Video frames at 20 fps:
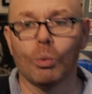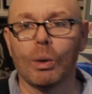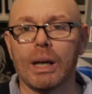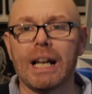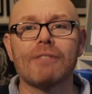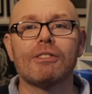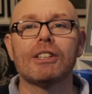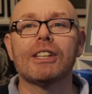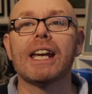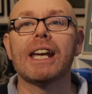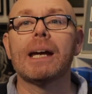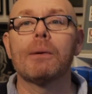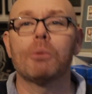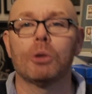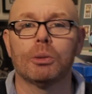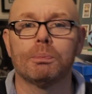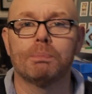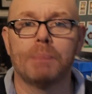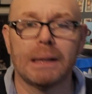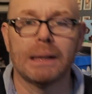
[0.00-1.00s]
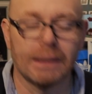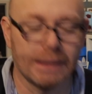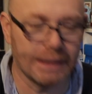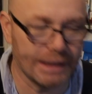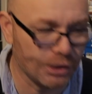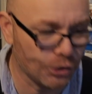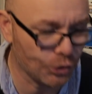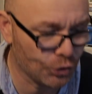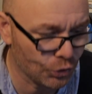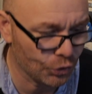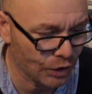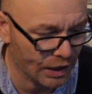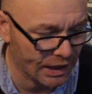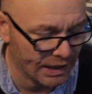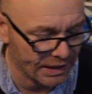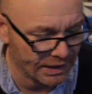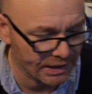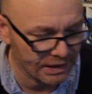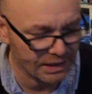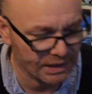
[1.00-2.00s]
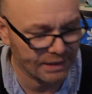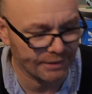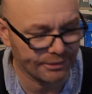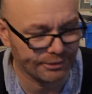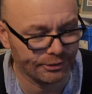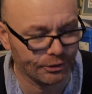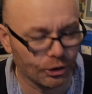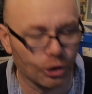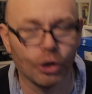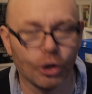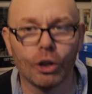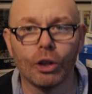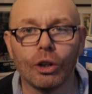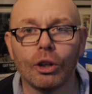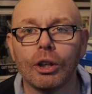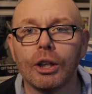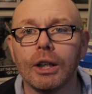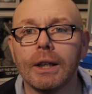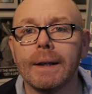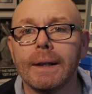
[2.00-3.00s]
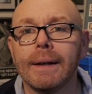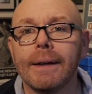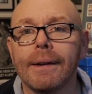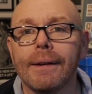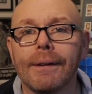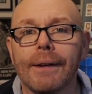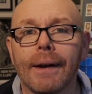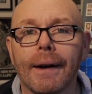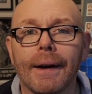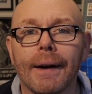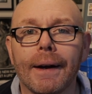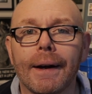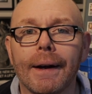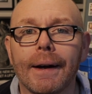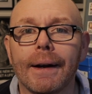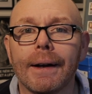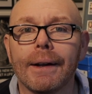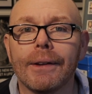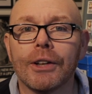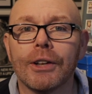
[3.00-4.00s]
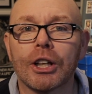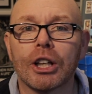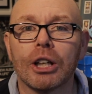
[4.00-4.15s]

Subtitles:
whenever they were building greens for the